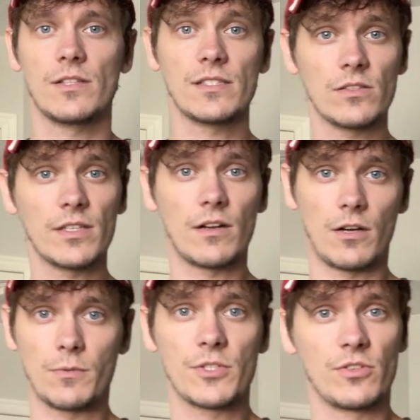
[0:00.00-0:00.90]
let's look at
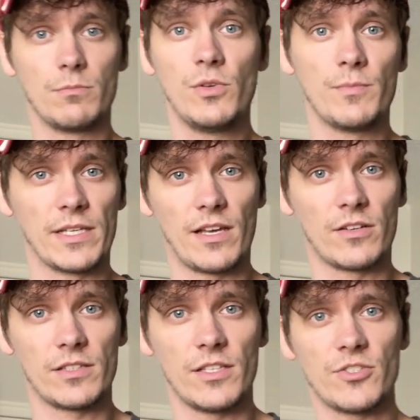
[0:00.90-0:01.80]
our original movement
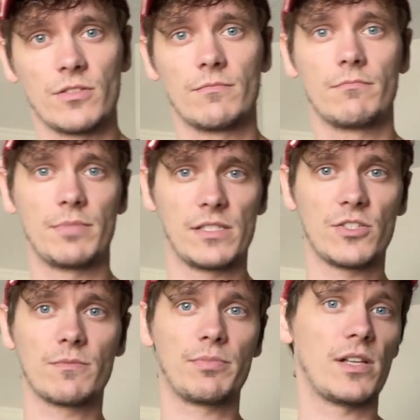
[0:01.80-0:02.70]
calculation,
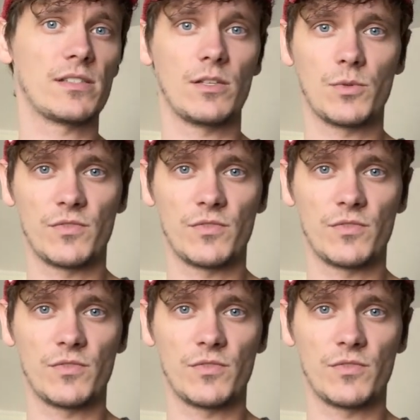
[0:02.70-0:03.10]
position plus equals